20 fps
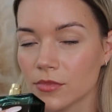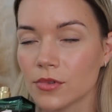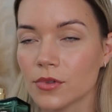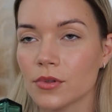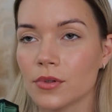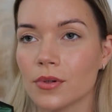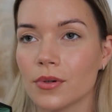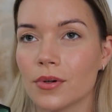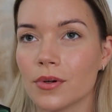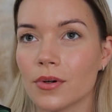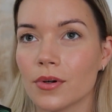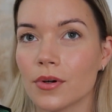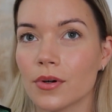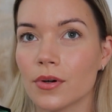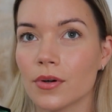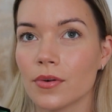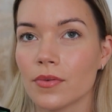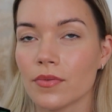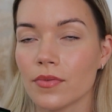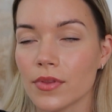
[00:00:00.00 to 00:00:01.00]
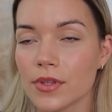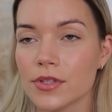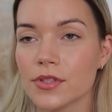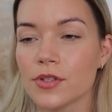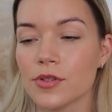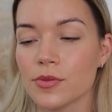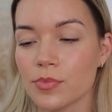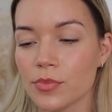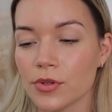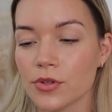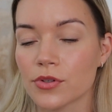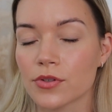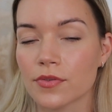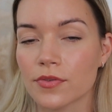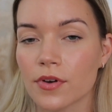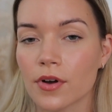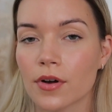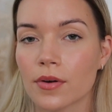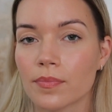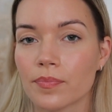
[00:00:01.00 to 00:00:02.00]
oh, this is beautiful.
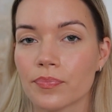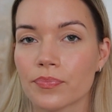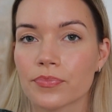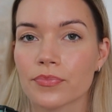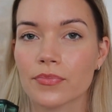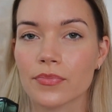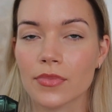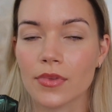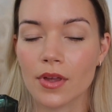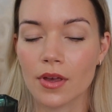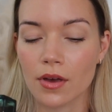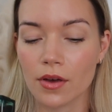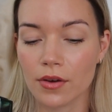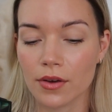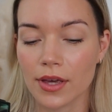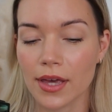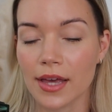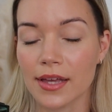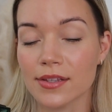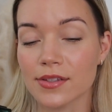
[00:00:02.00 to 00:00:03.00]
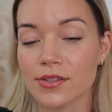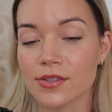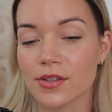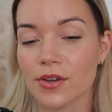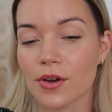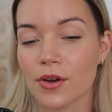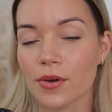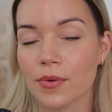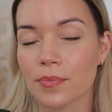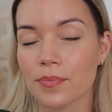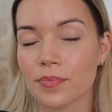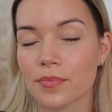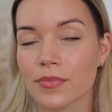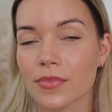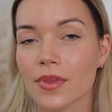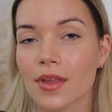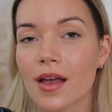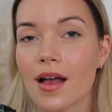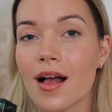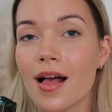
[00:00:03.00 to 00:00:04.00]
Okay, so
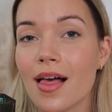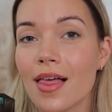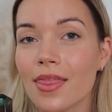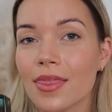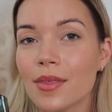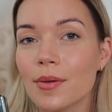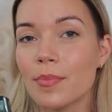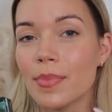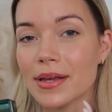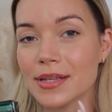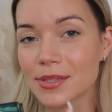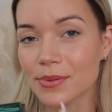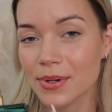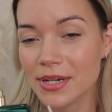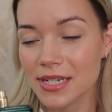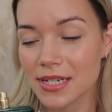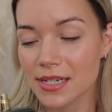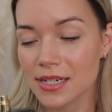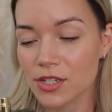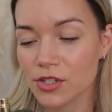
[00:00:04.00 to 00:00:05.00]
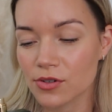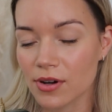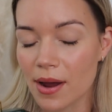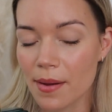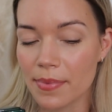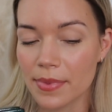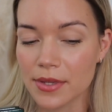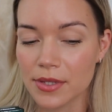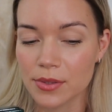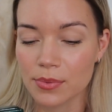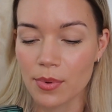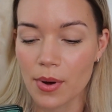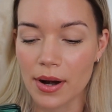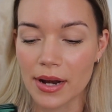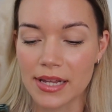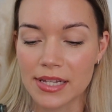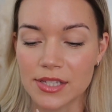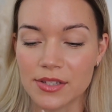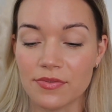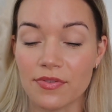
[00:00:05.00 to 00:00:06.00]
the best way to describe this one,
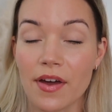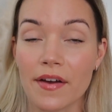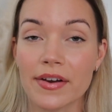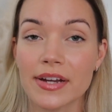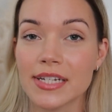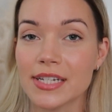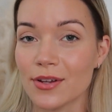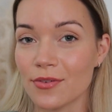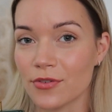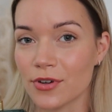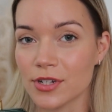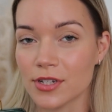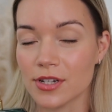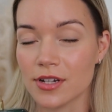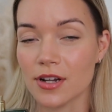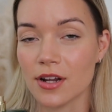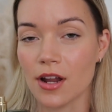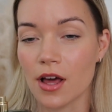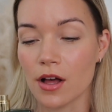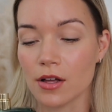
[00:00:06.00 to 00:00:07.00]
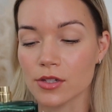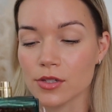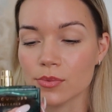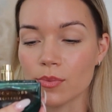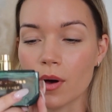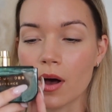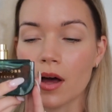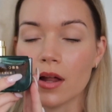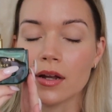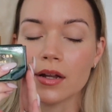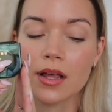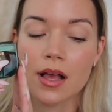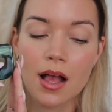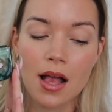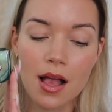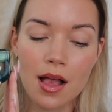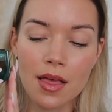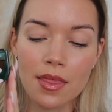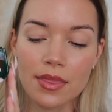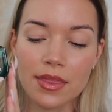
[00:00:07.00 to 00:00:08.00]
it's very different to the last one.
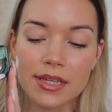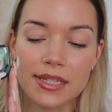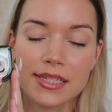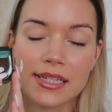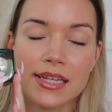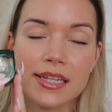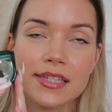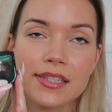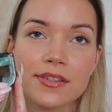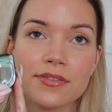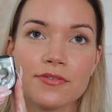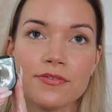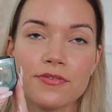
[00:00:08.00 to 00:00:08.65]
This is